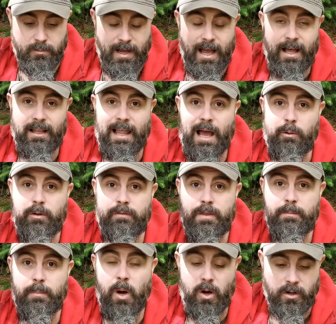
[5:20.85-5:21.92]
UL out of the
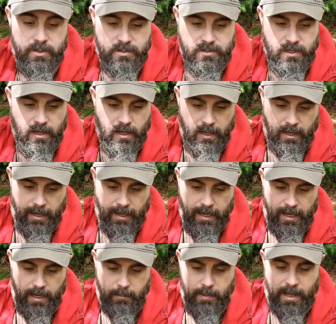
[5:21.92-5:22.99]
box.
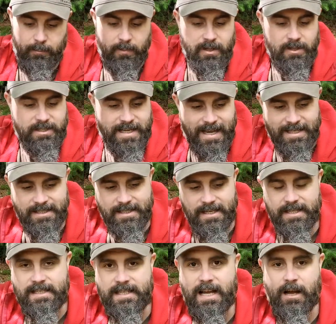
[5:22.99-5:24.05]
I'm going to test
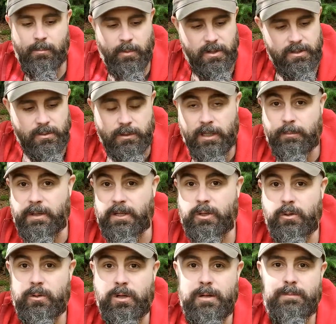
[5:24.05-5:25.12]
this now. I'm going to do a little bit of
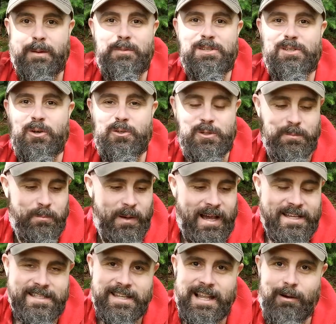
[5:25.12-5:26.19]
cooking, maybe cook some
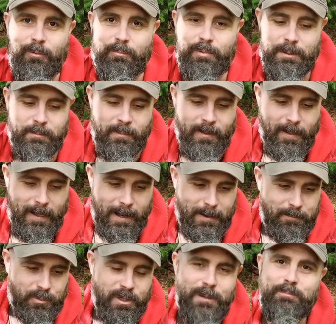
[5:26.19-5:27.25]
pasta that we're
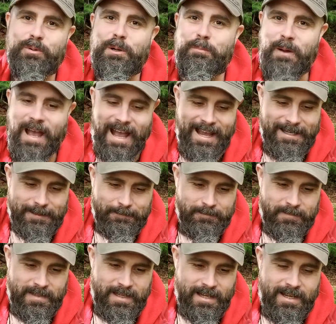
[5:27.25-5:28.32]
pre-prepared.
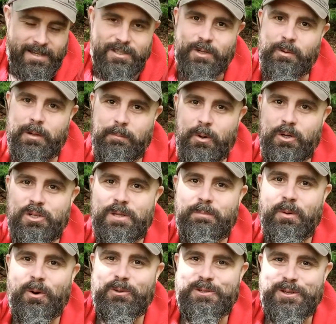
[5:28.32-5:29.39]
Don't want to push the
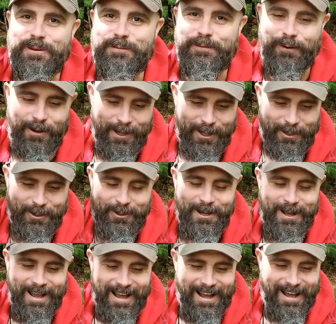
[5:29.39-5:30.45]
boat too far, you know.
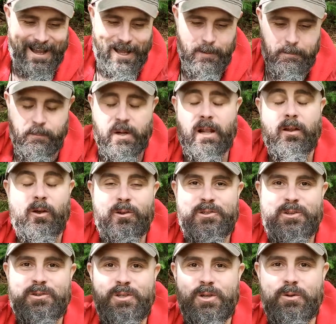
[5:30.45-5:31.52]
But I'll
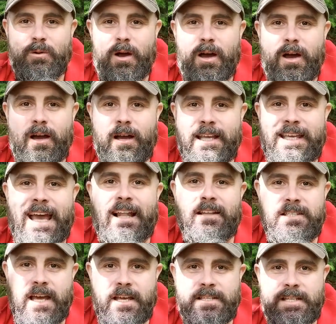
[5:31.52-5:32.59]
also do a kettle
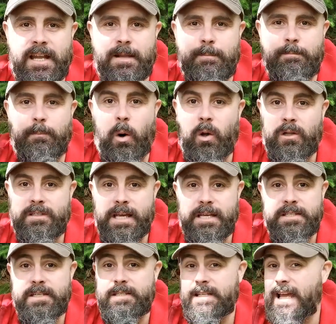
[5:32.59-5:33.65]
test and a boil
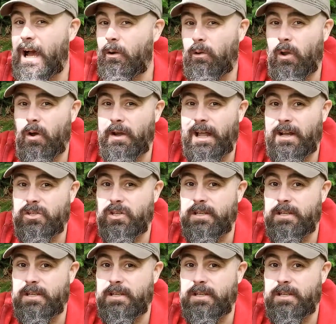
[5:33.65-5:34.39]
test to see how long it actually